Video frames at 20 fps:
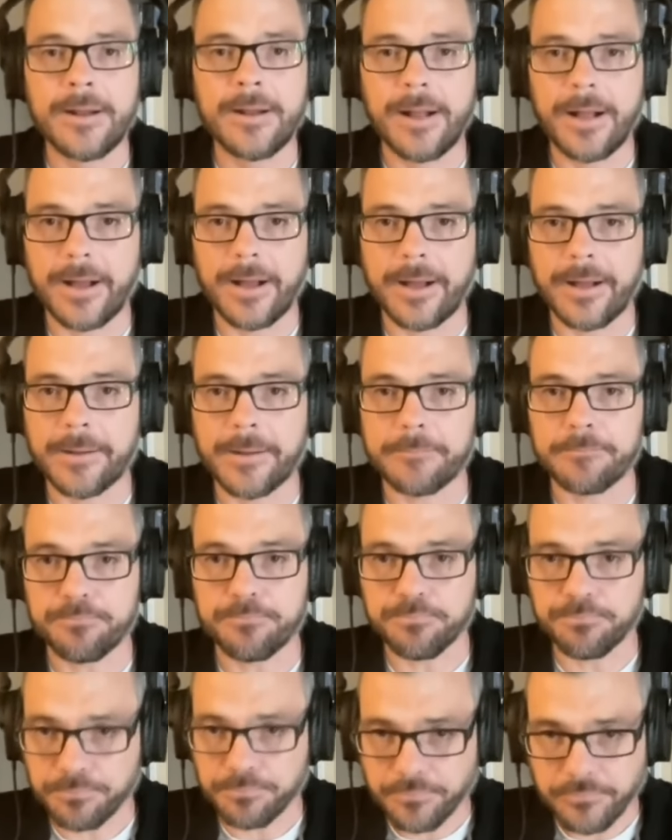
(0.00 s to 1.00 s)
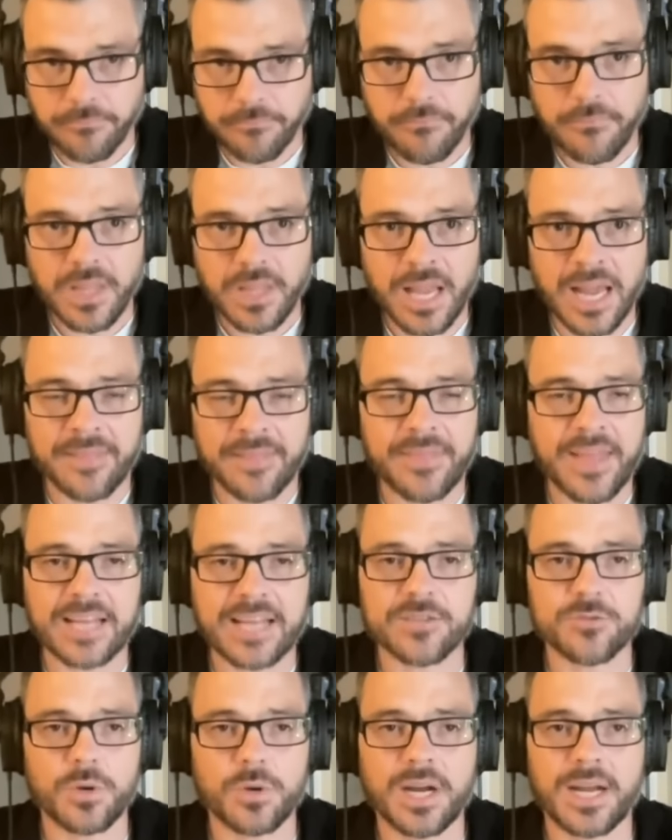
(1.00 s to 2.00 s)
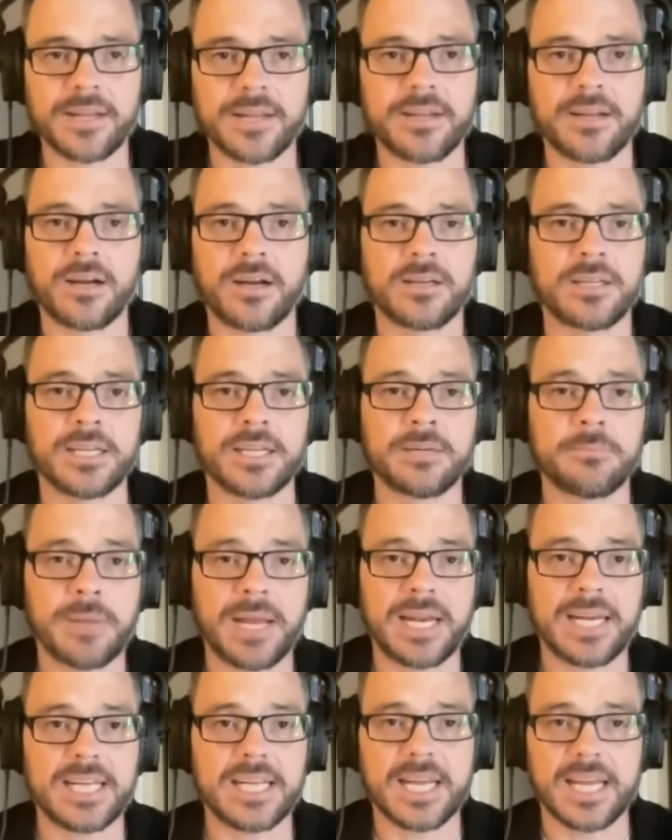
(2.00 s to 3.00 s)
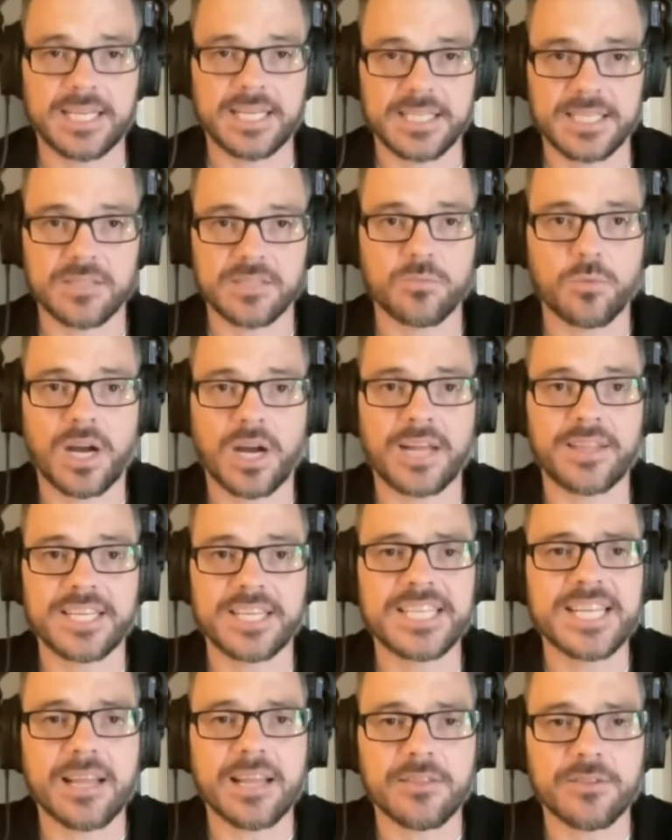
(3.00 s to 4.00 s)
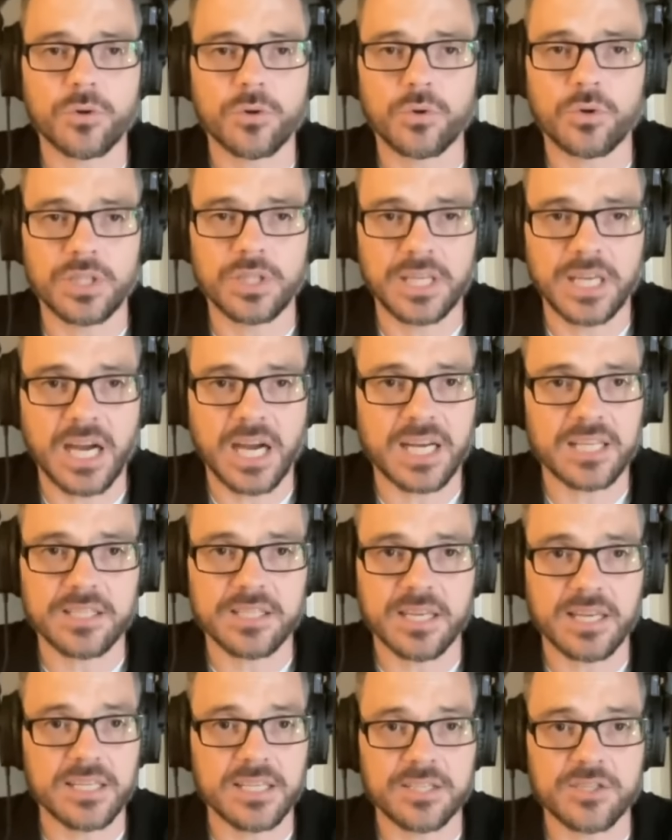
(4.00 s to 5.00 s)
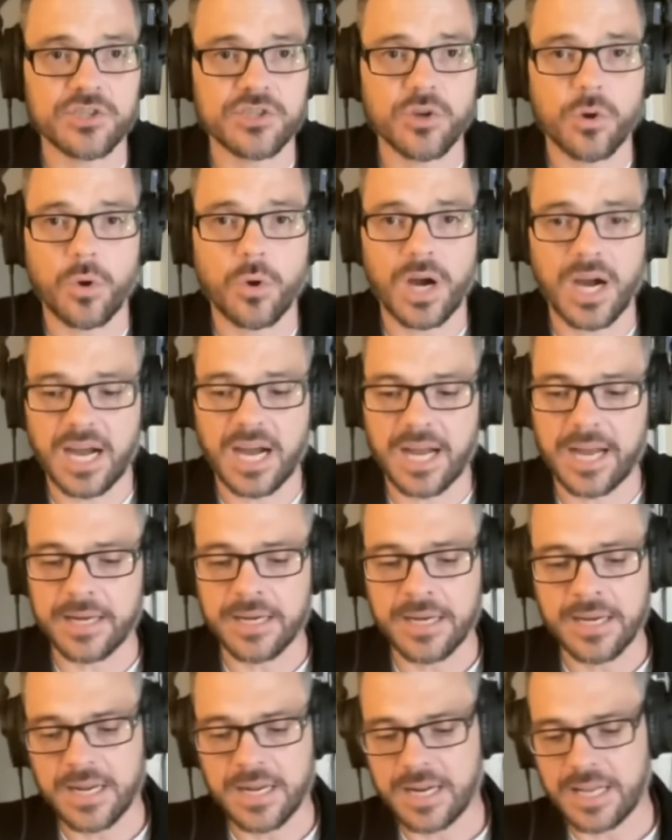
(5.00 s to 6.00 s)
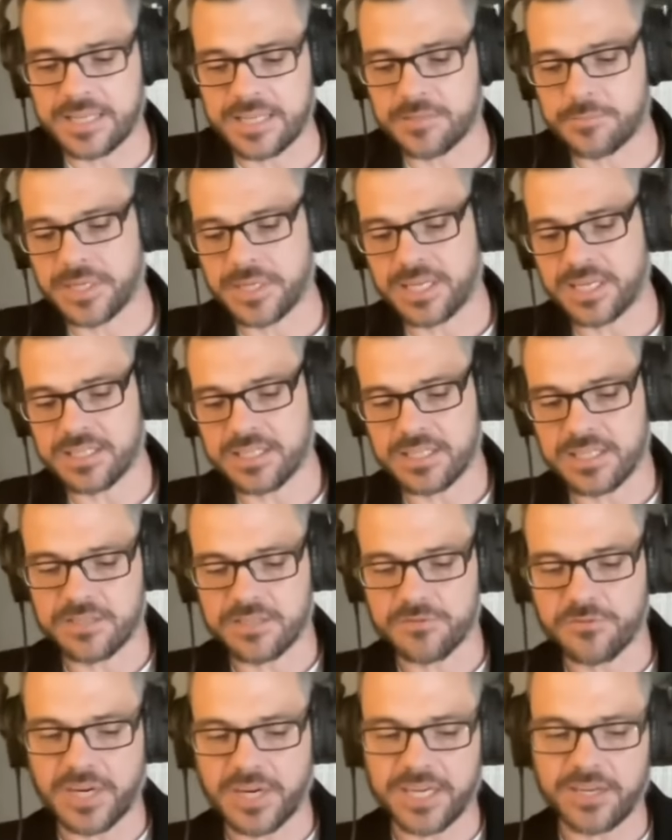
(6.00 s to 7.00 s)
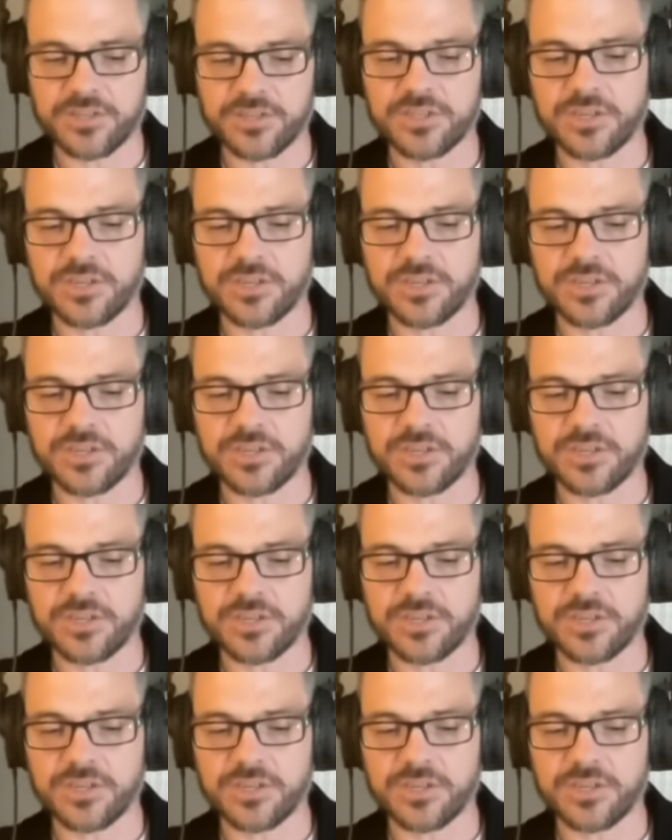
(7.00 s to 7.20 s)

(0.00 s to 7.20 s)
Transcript: Um, and that's why in many cases why the death toll in Gaza is so high, is because these fighters are